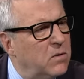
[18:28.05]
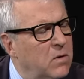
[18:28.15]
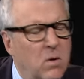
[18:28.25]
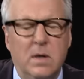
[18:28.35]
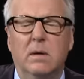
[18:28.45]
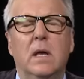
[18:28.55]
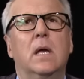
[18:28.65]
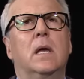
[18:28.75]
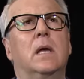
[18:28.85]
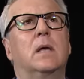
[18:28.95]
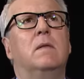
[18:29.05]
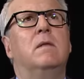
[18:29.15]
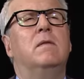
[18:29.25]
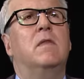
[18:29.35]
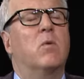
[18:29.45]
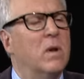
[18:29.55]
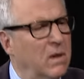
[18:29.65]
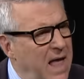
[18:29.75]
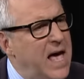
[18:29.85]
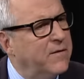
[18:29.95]
are uh, there were a
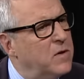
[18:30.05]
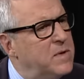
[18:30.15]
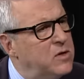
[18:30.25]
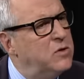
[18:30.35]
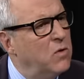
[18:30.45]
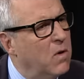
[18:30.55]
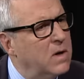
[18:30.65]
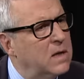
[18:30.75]
lot of them in New York.